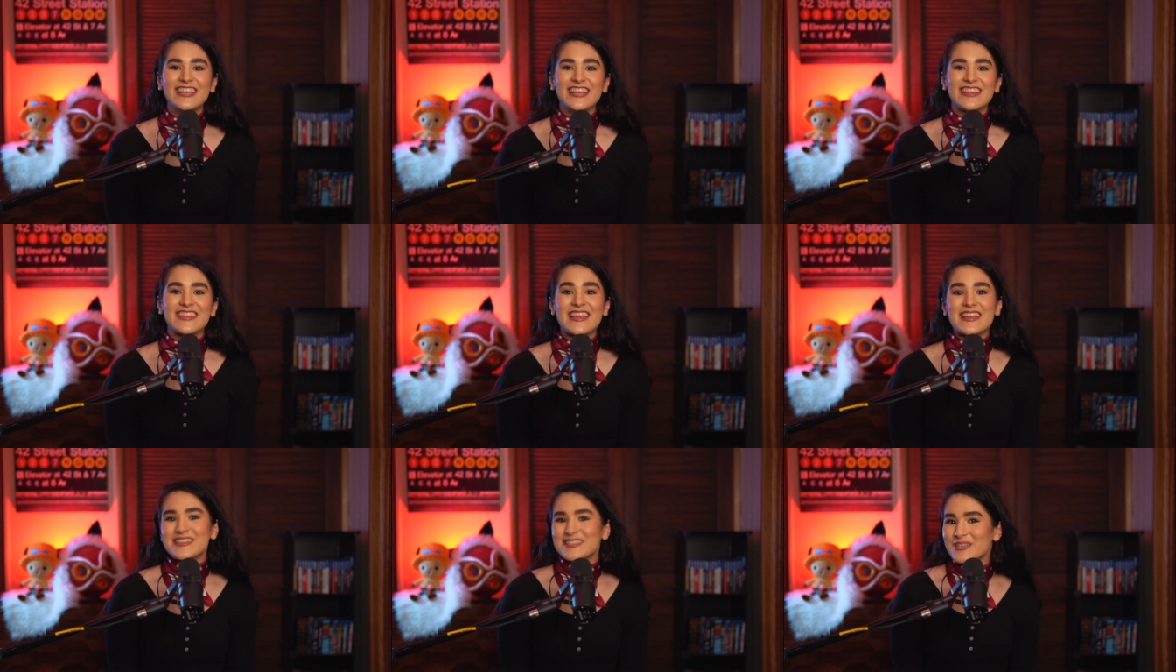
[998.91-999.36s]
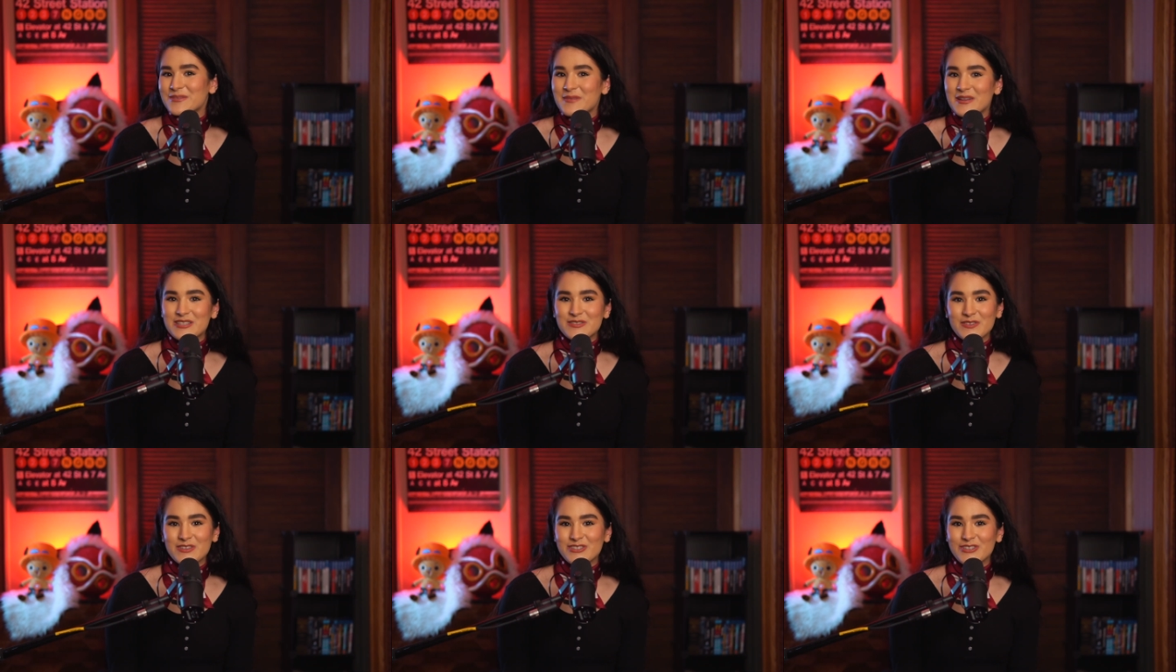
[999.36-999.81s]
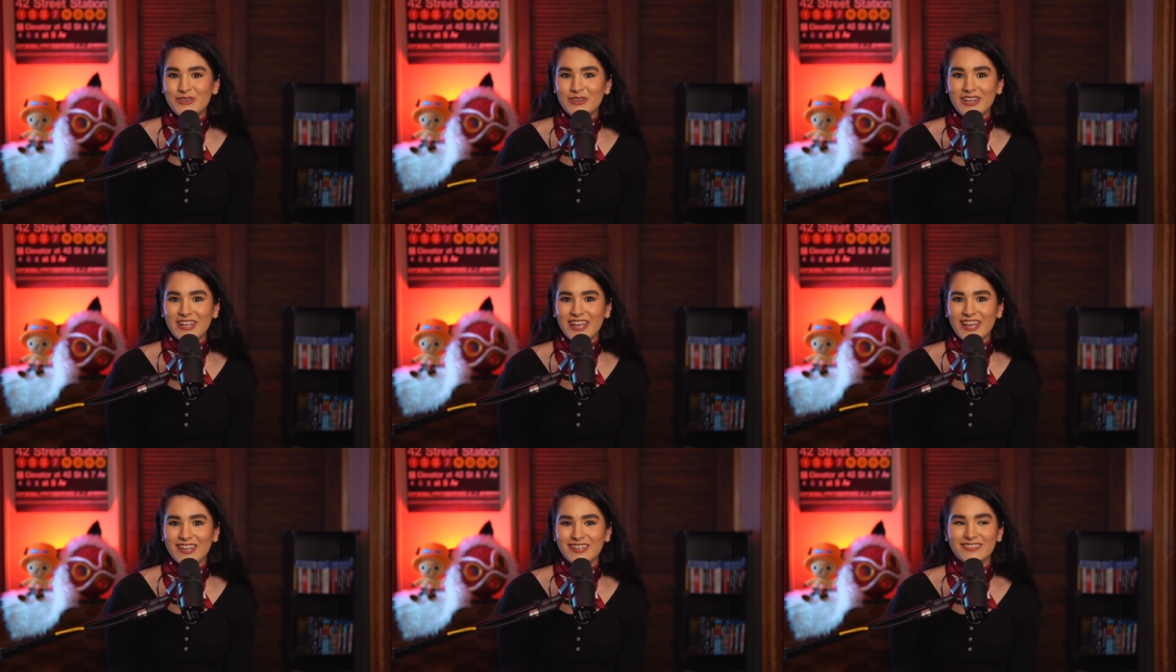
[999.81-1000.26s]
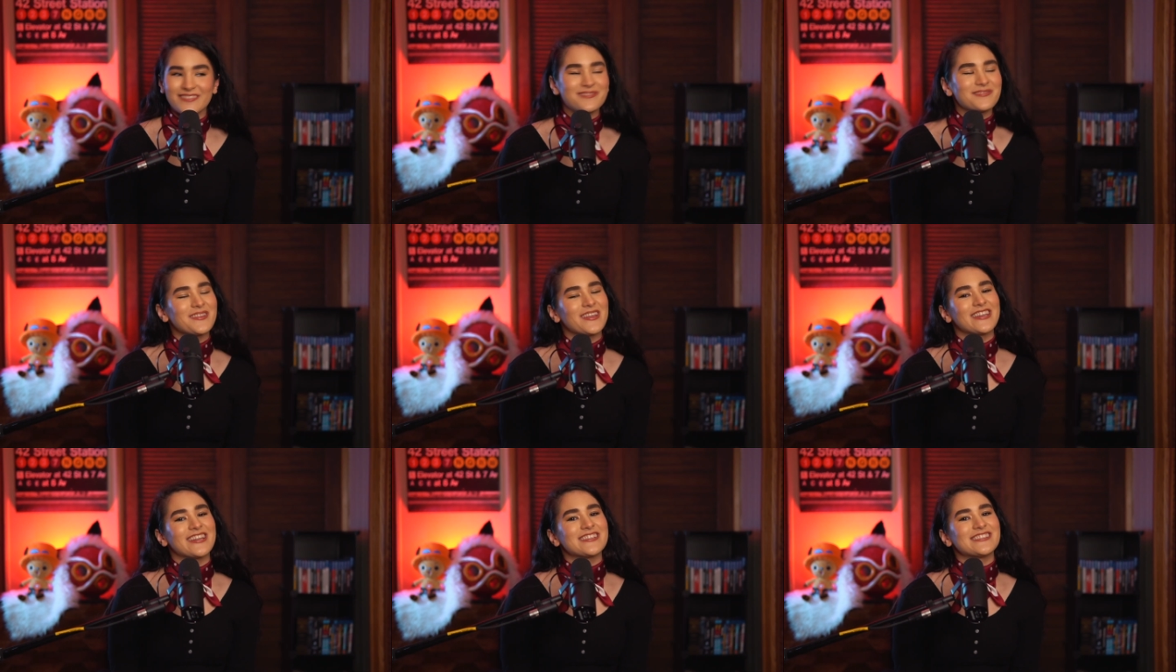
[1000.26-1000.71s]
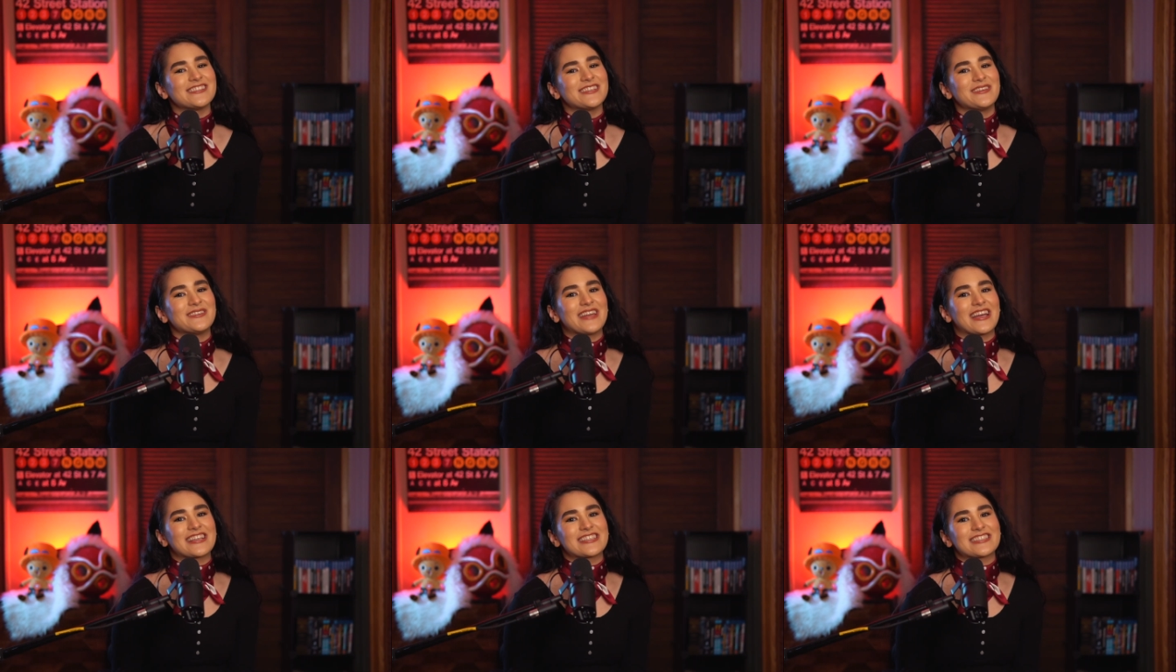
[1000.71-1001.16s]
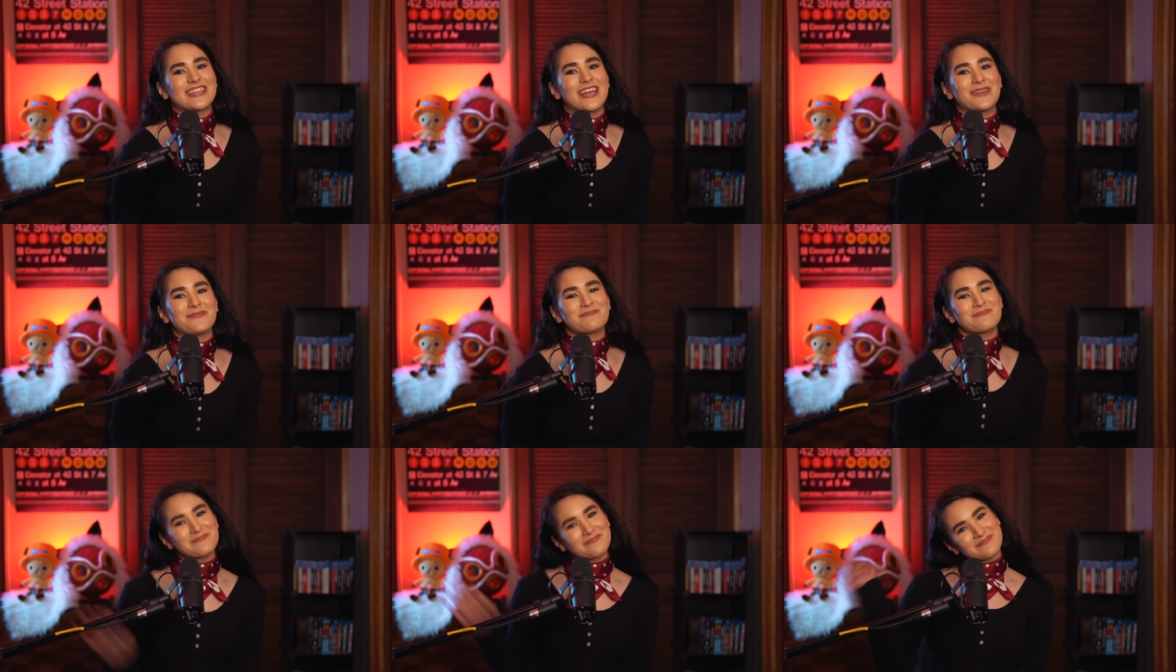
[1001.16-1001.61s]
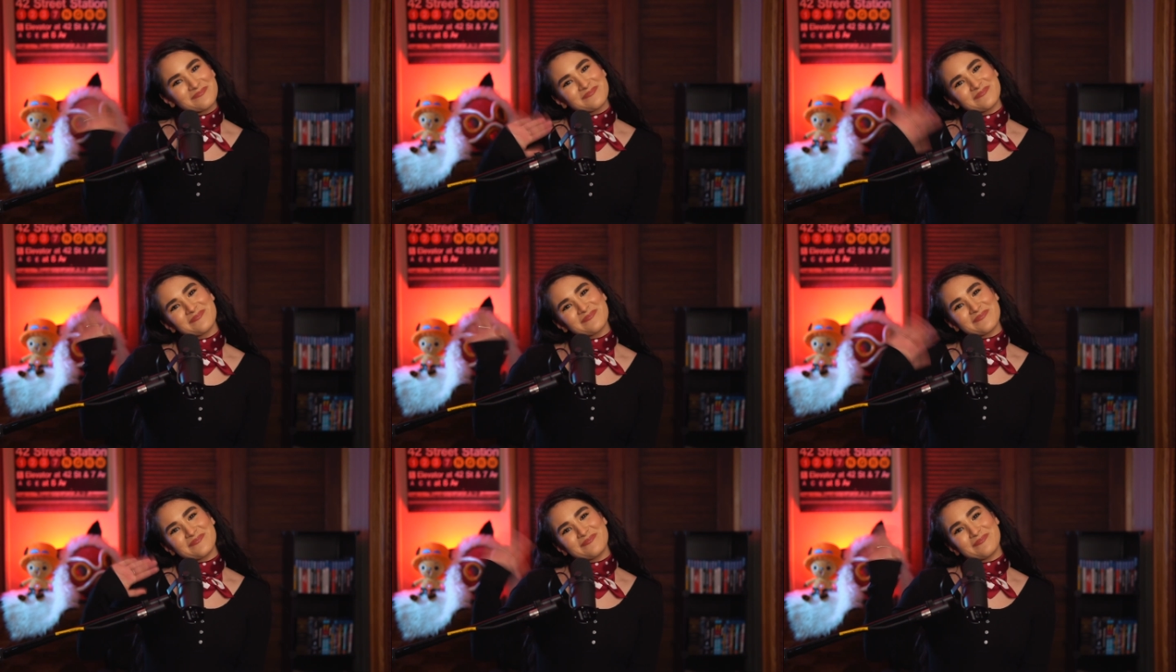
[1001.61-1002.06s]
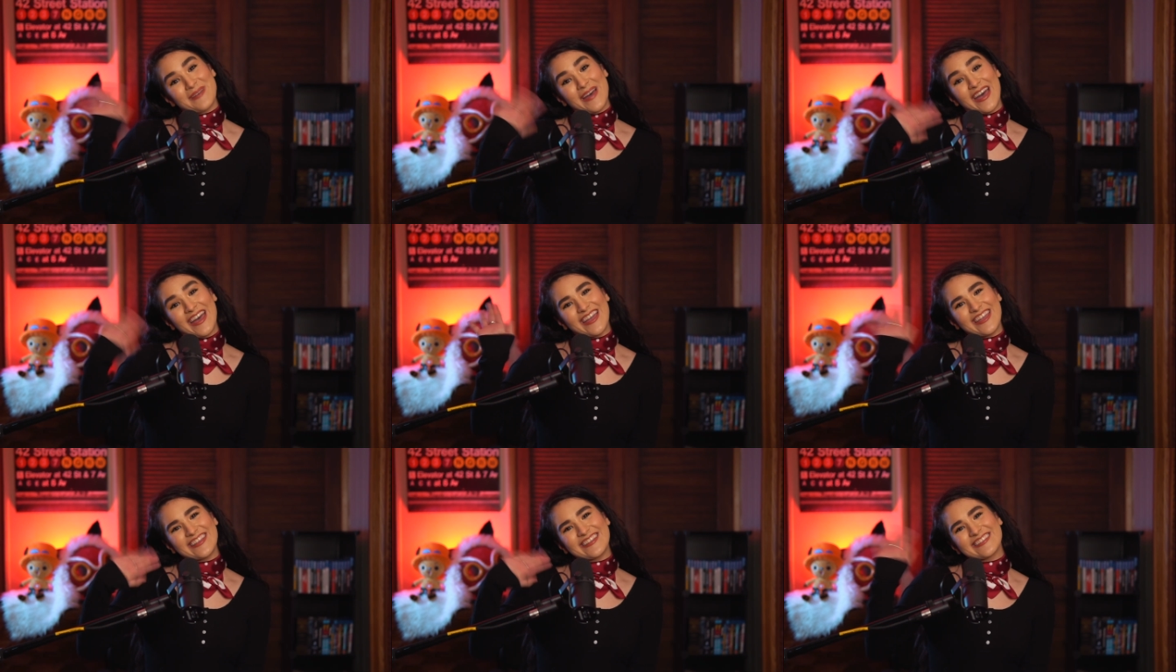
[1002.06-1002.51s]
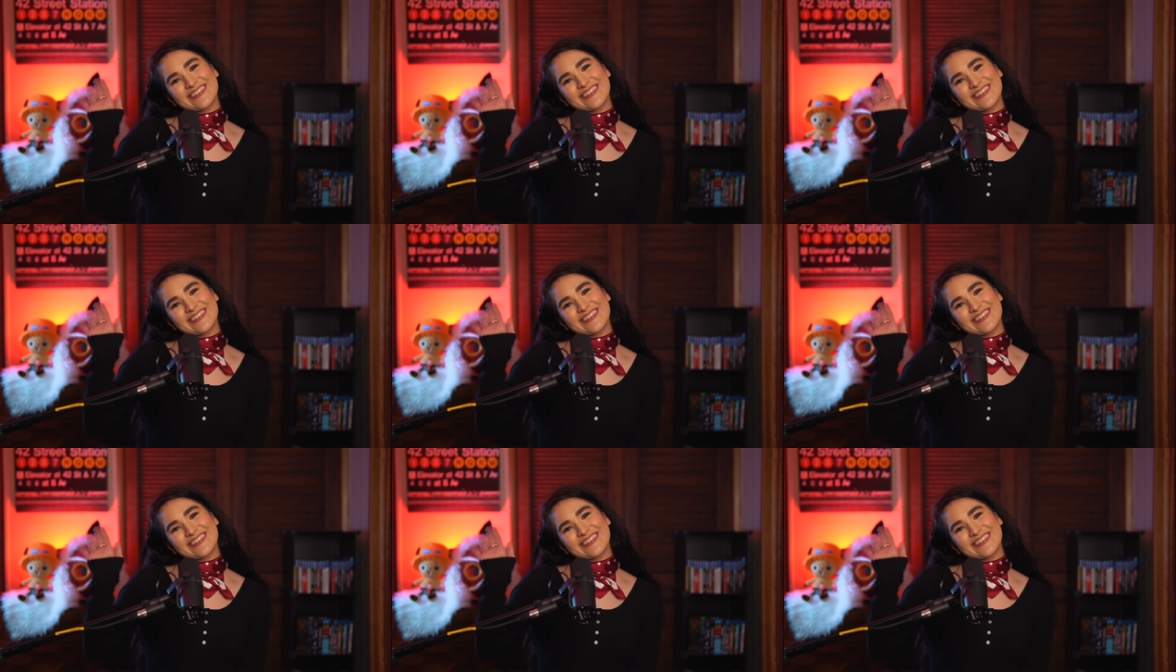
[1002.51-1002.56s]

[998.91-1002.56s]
Thanks so much for tuning in, and I'll see you next time. Bye!